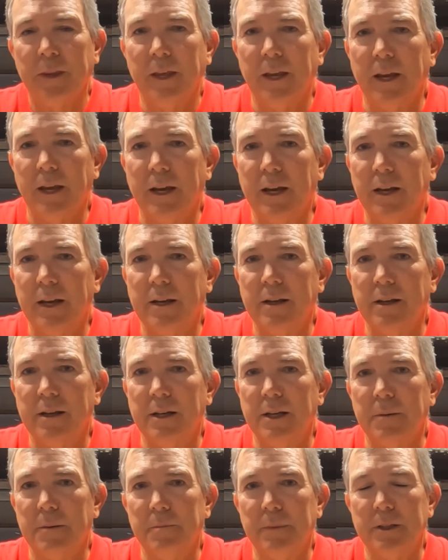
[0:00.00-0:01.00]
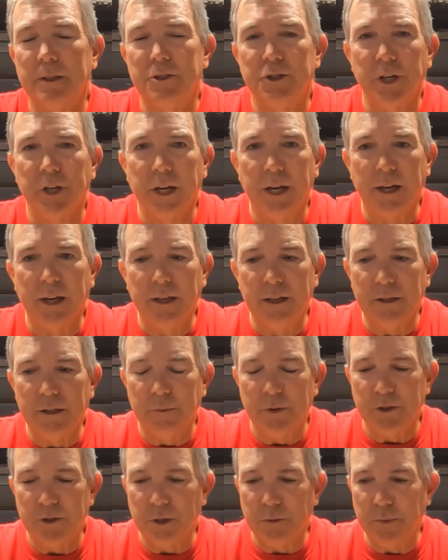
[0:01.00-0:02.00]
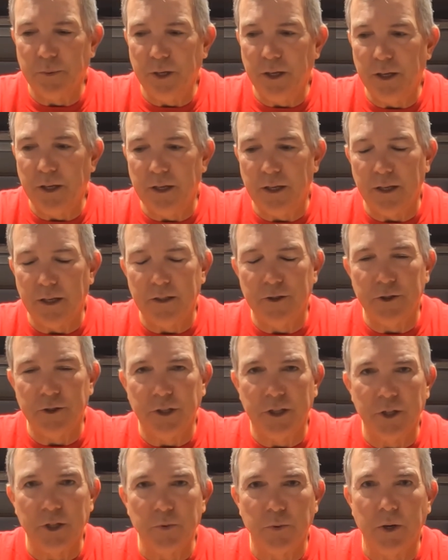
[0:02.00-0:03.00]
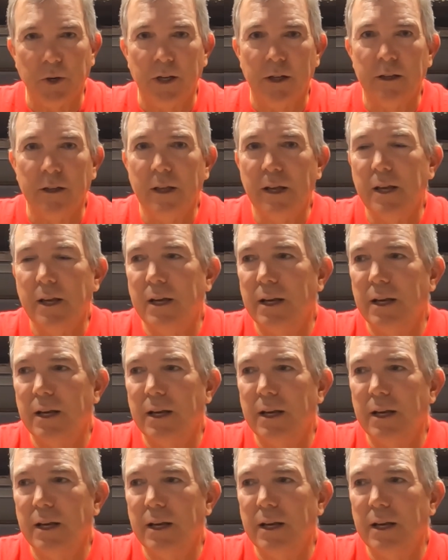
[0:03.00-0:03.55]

and a jig, Mr. B jig as well.